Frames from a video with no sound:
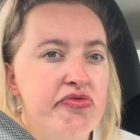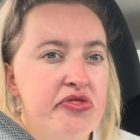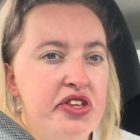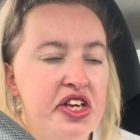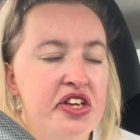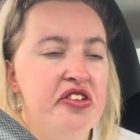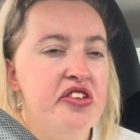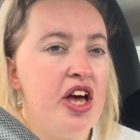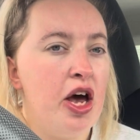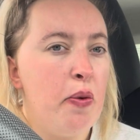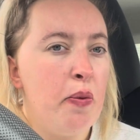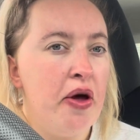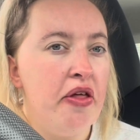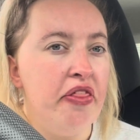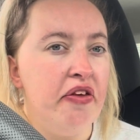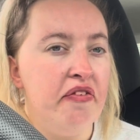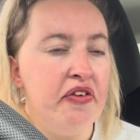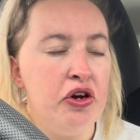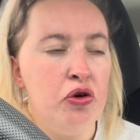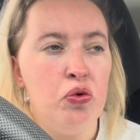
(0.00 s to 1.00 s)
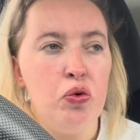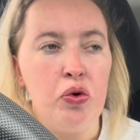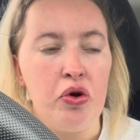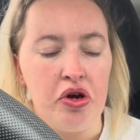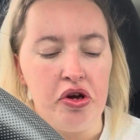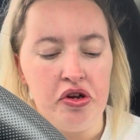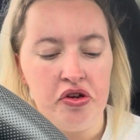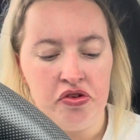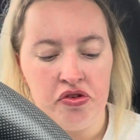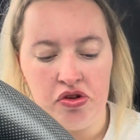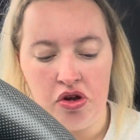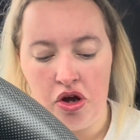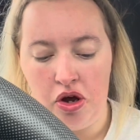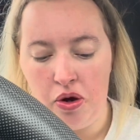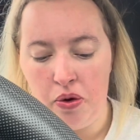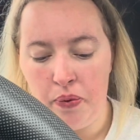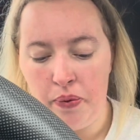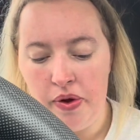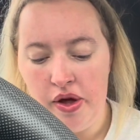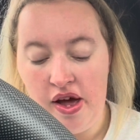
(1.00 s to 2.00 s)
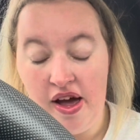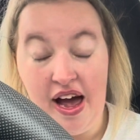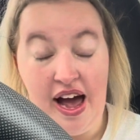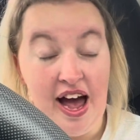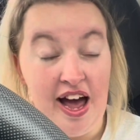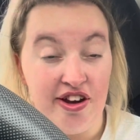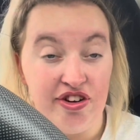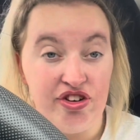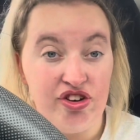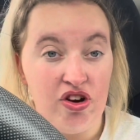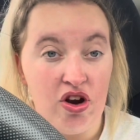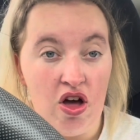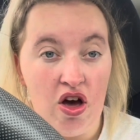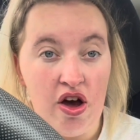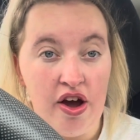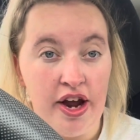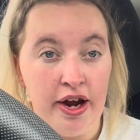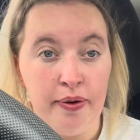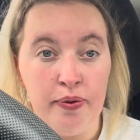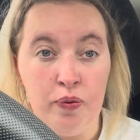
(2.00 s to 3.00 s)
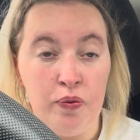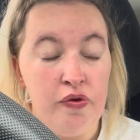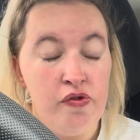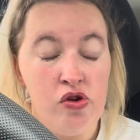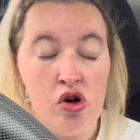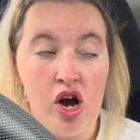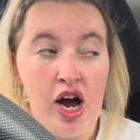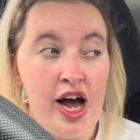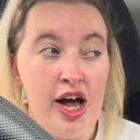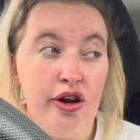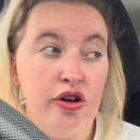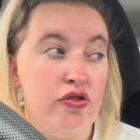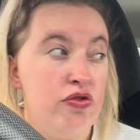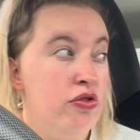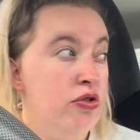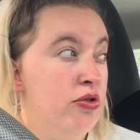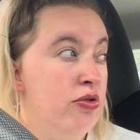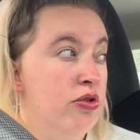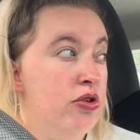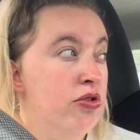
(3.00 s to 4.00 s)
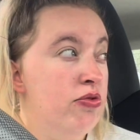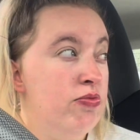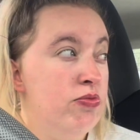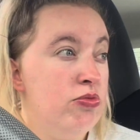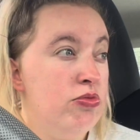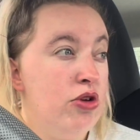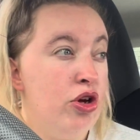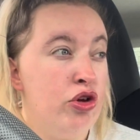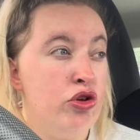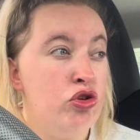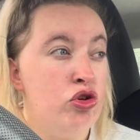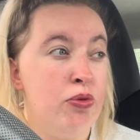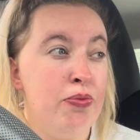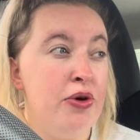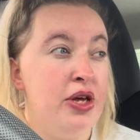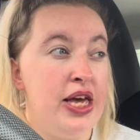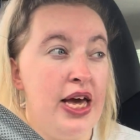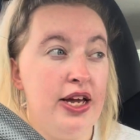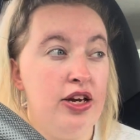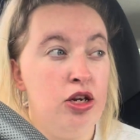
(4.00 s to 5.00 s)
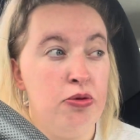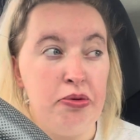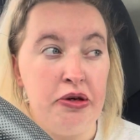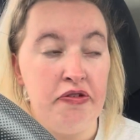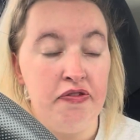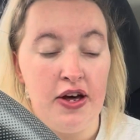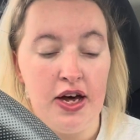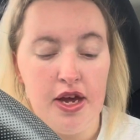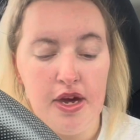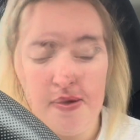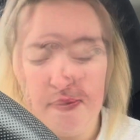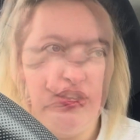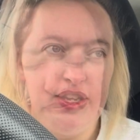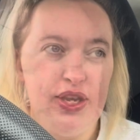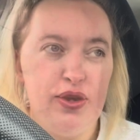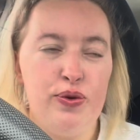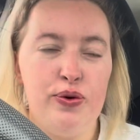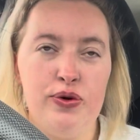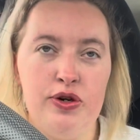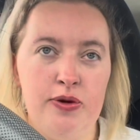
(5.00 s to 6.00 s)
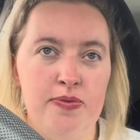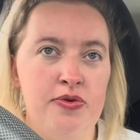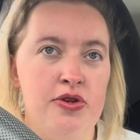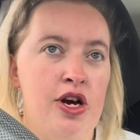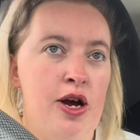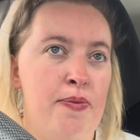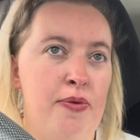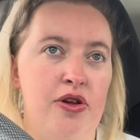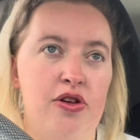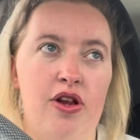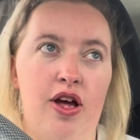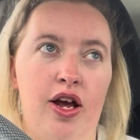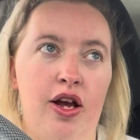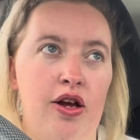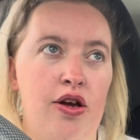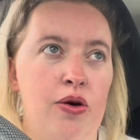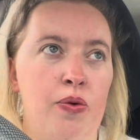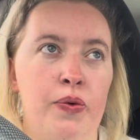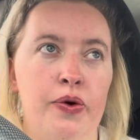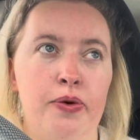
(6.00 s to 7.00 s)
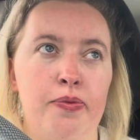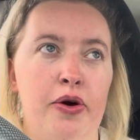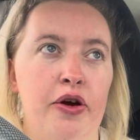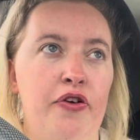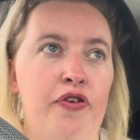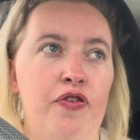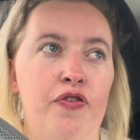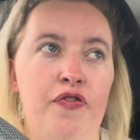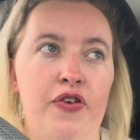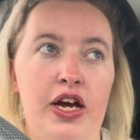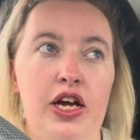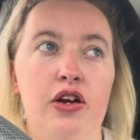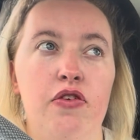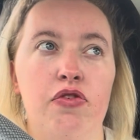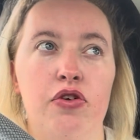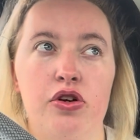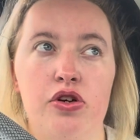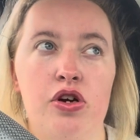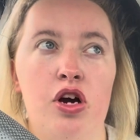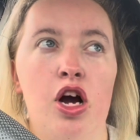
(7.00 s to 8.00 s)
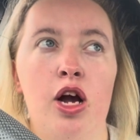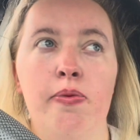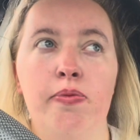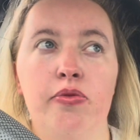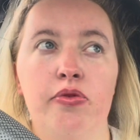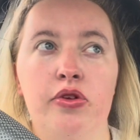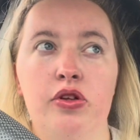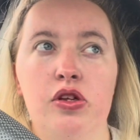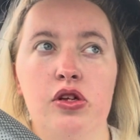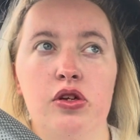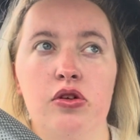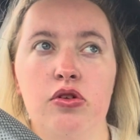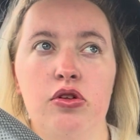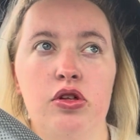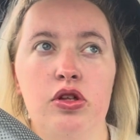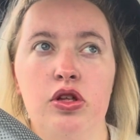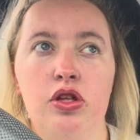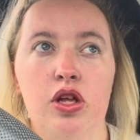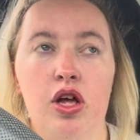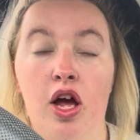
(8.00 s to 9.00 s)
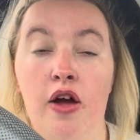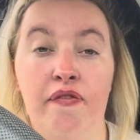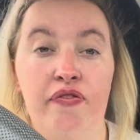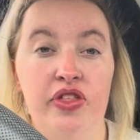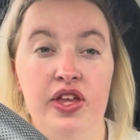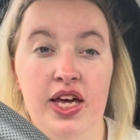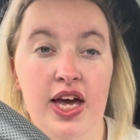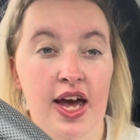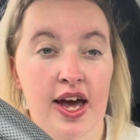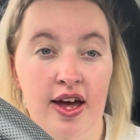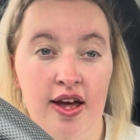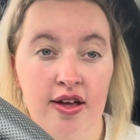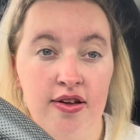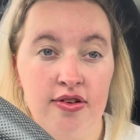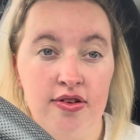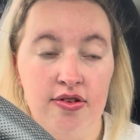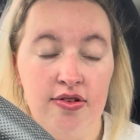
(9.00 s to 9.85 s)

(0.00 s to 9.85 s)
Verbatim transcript: It's that weather in August, so, and July. We've not had a summer yet, to be fair. I would say autumn time is like one of my favourite times of the year.